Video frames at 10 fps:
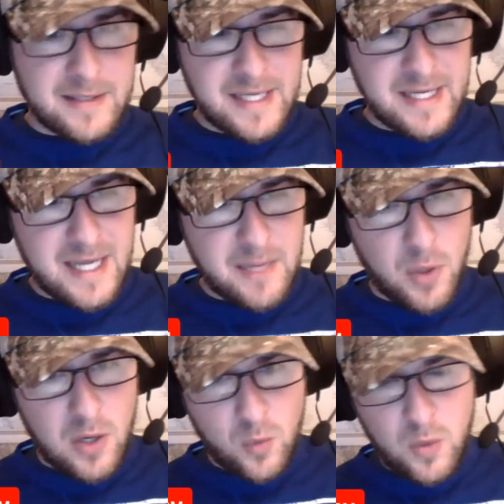DNA
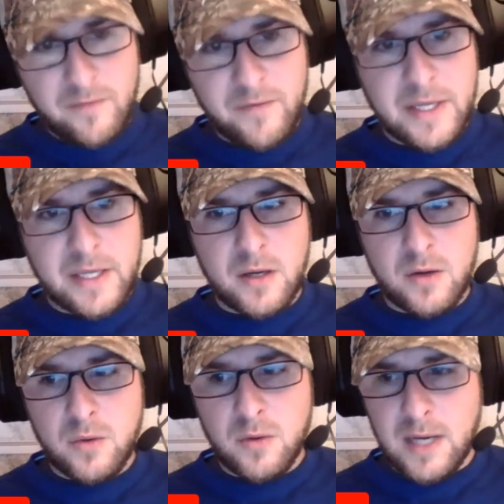part 1
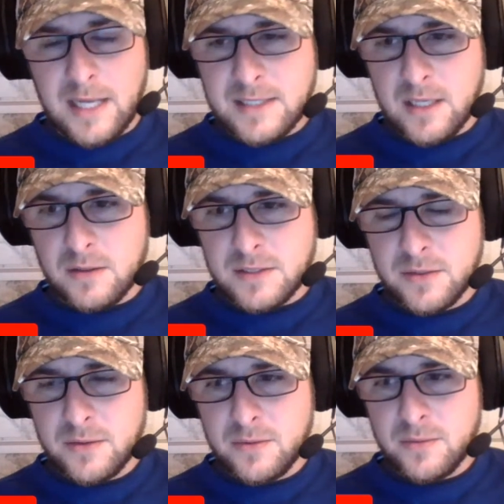video, I talked
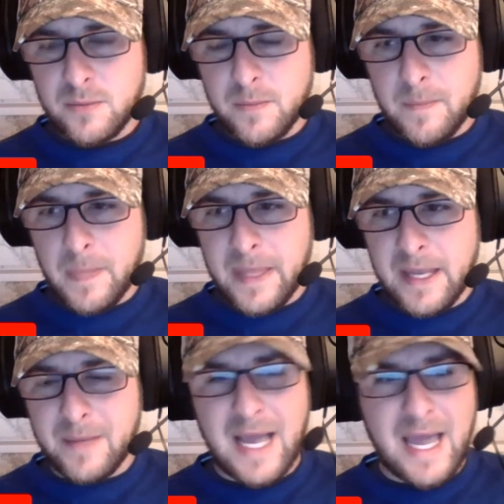to
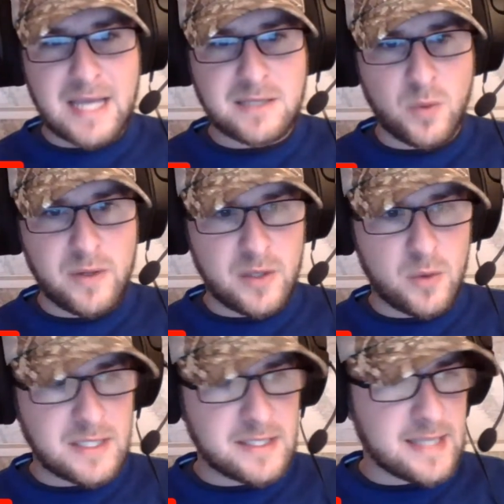him and I asked, one of the
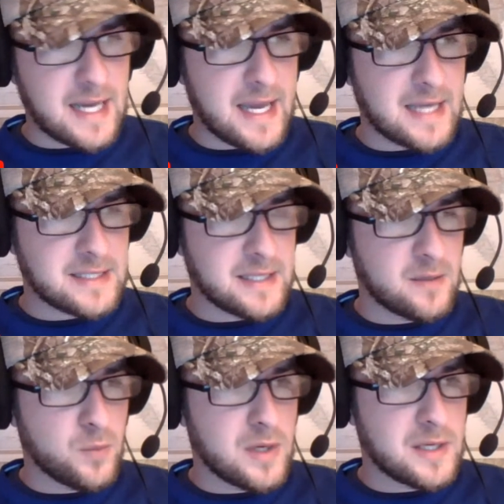questions I asked
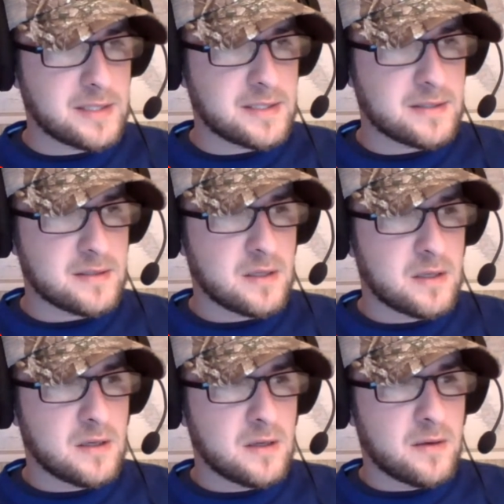him was,
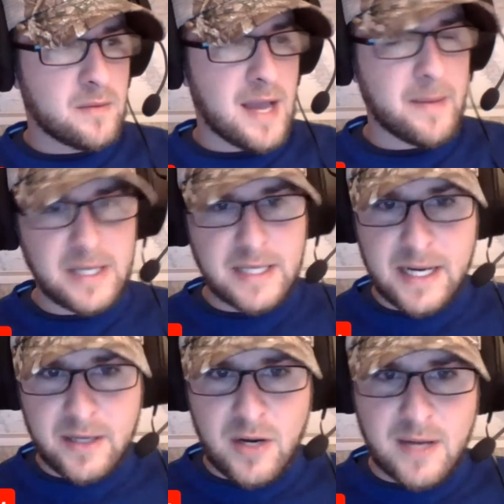how many
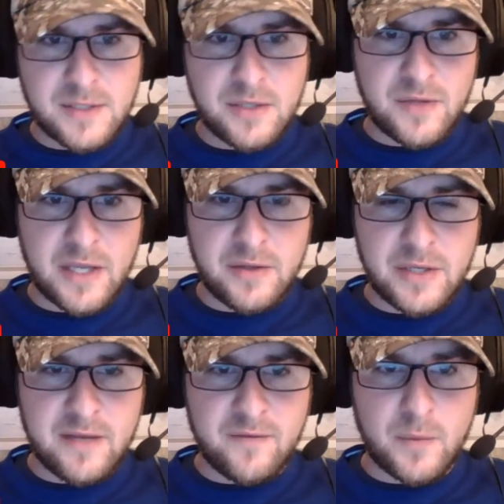nanograms do you think
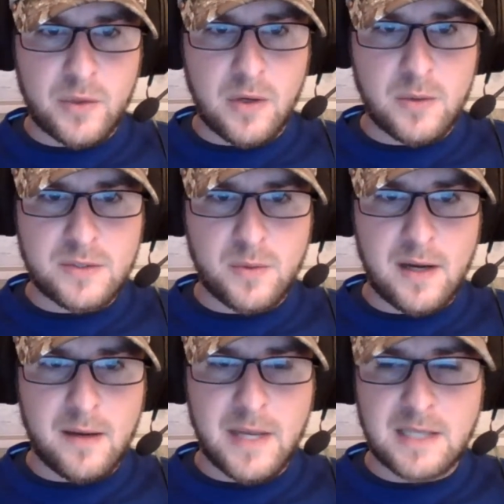you'd get from a growing
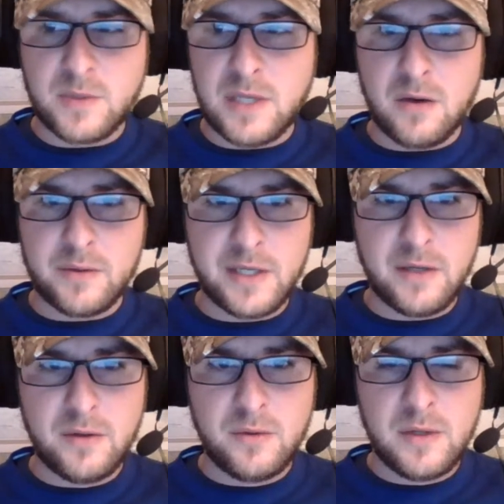swab? As we all
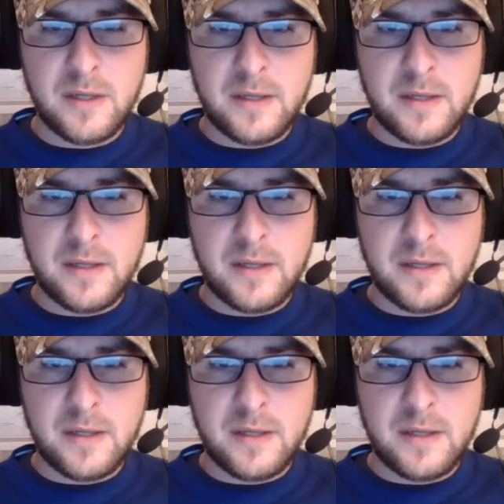know,